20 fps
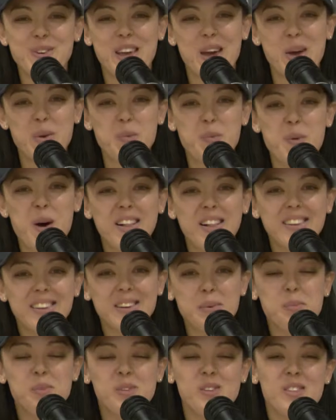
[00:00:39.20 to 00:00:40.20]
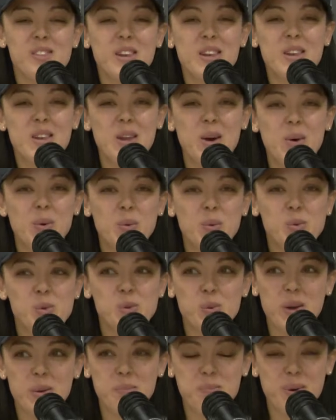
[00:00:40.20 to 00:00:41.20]
and welcome to the
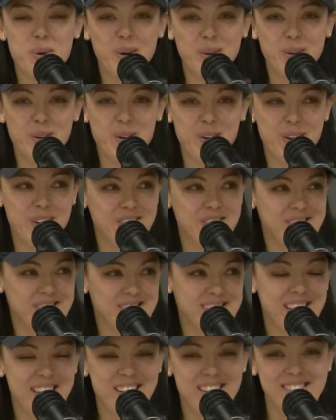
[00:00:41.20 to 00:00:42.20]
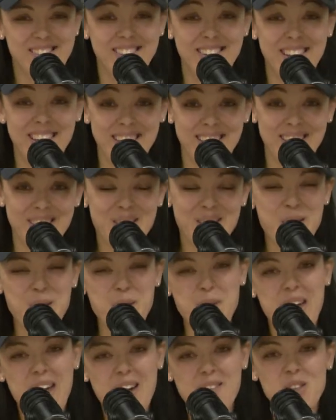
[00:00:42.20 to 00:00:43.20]
NOSWEAT Podcast. Today we
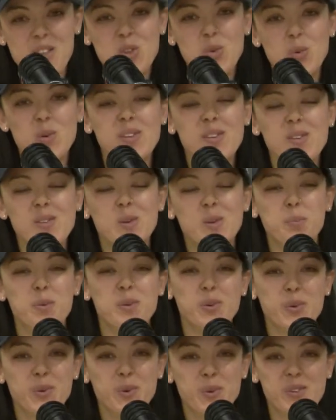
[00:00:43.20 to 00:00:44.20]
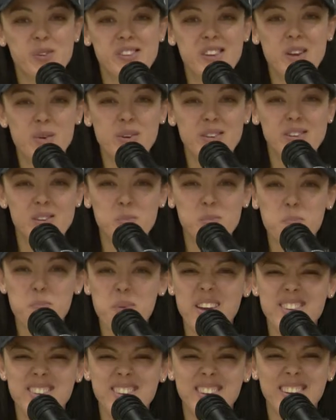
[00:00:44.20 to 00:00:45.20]
have the Twizza Super School Series
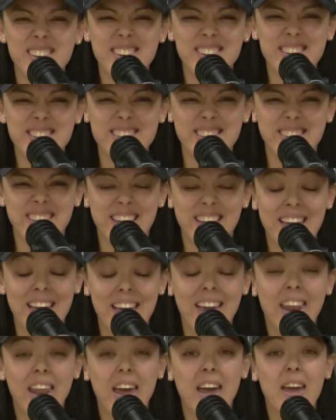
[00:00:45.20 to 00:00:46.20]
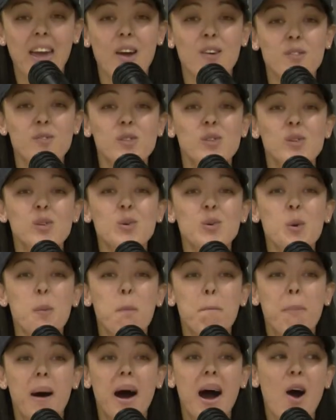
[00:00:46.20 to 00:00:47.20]
Special Edition, and I have two
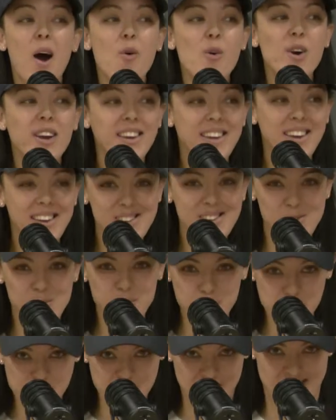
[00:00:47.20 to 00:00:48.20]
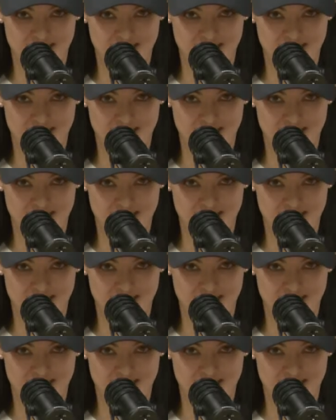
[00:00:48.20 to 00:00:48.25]
power guest women